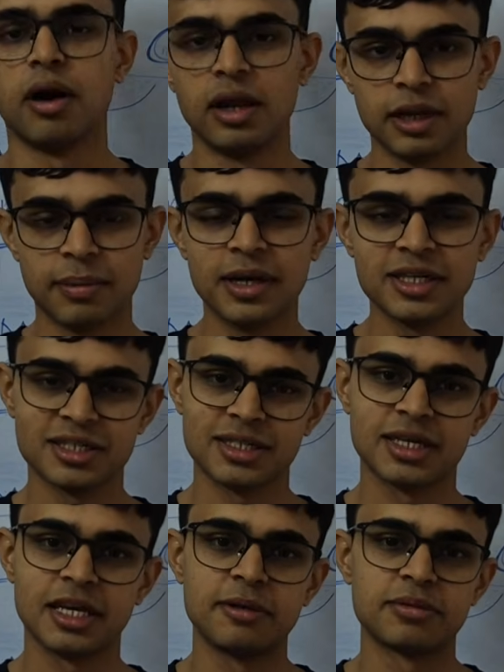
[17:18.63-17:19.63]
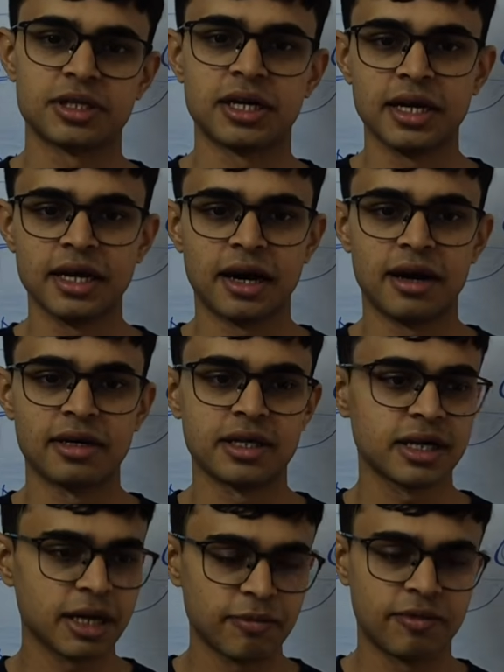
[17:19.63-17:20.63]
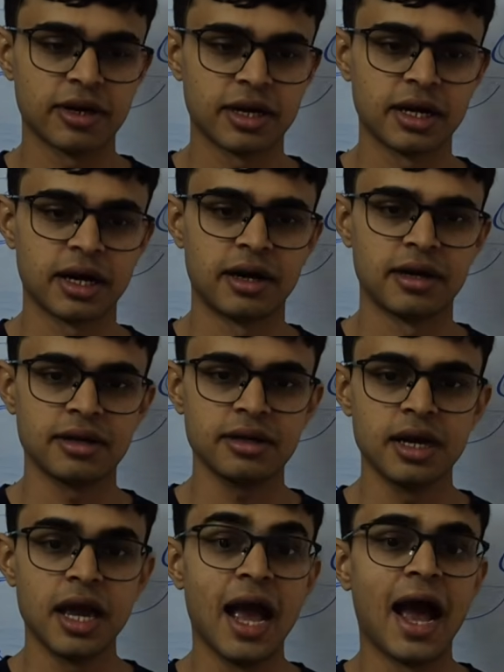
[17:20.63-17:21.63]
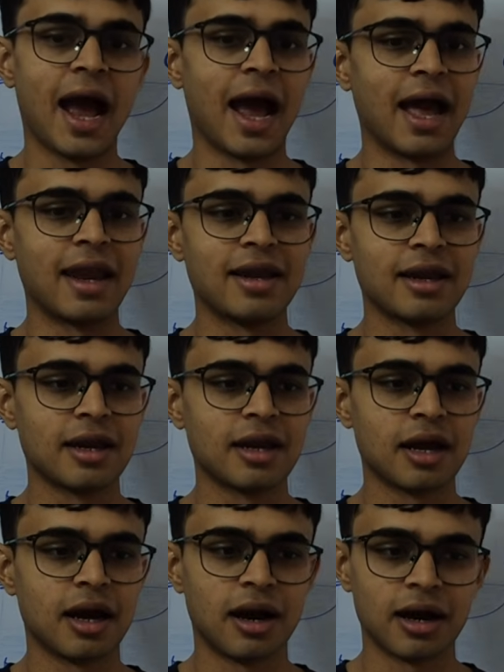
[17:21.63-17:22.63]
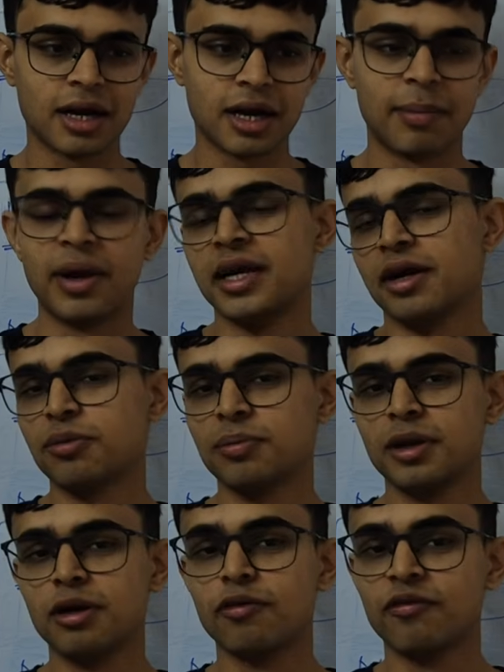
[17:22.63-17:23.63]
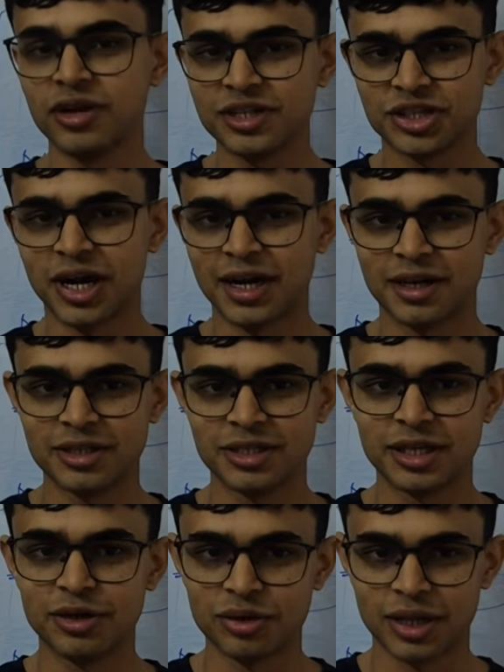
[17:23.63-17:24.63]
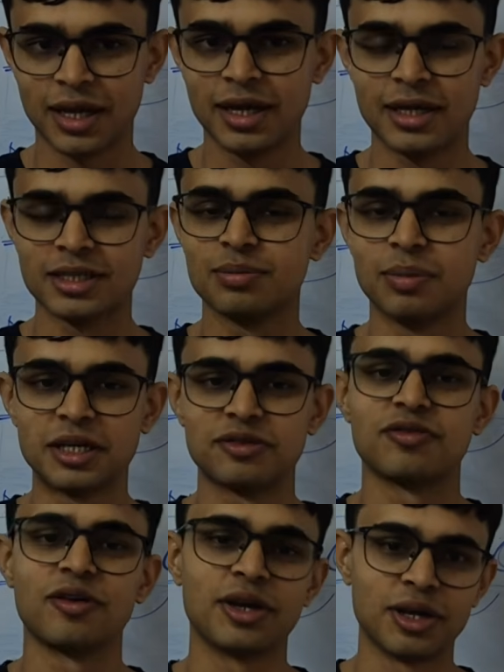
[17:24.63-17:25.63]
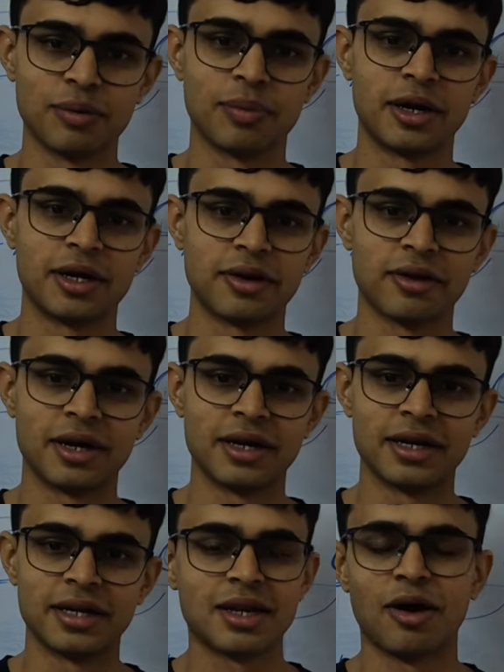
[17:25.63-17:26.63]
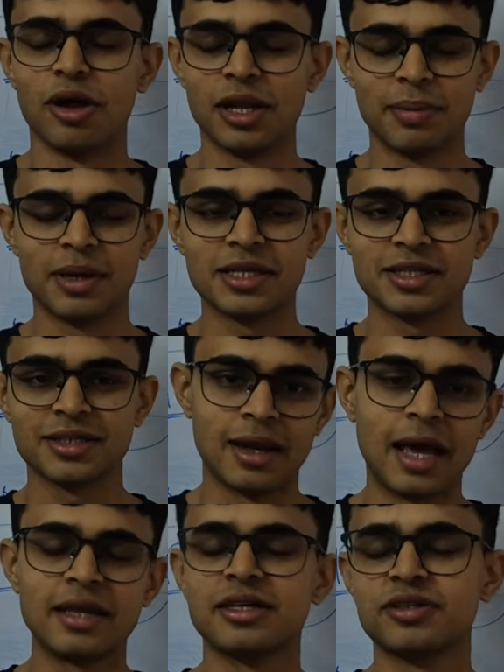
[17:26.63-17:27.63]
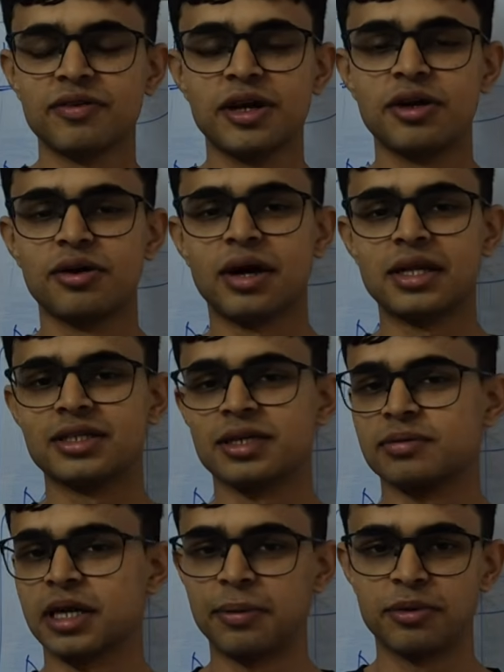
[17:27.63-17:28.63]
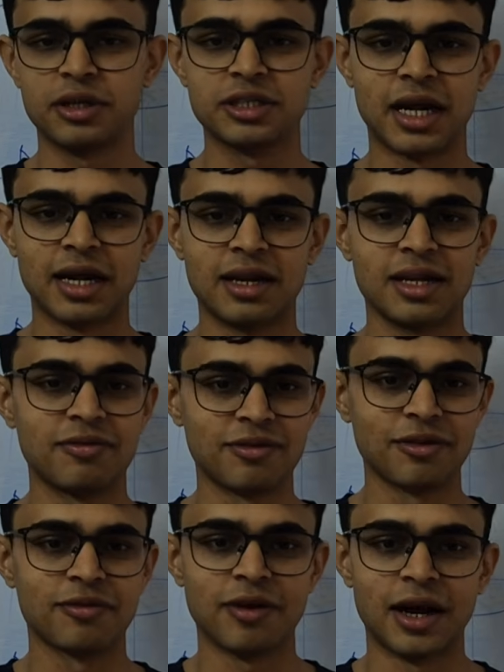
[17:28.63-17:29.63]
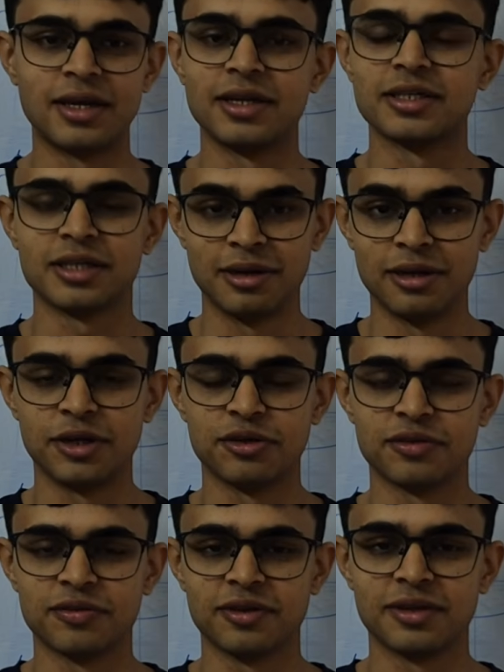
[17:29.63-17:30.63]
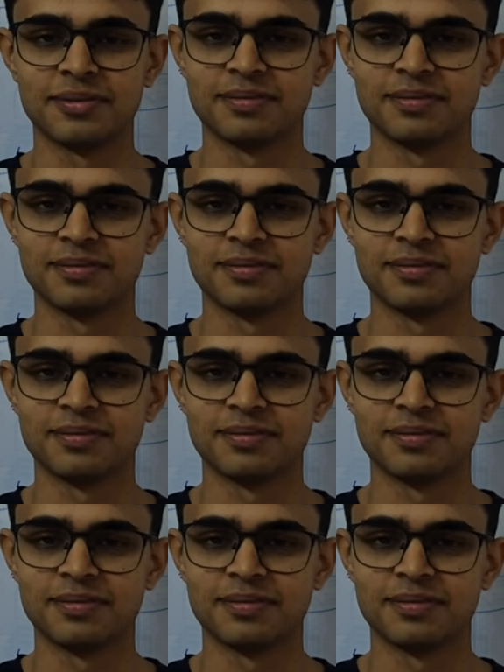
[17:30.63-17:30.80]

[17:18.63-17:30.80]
All the best, keep studying harder, keep working harder, and comment down below which strategy you think is best for you particularly. All the best. Like this video and subscribe to the channel if you find this useful.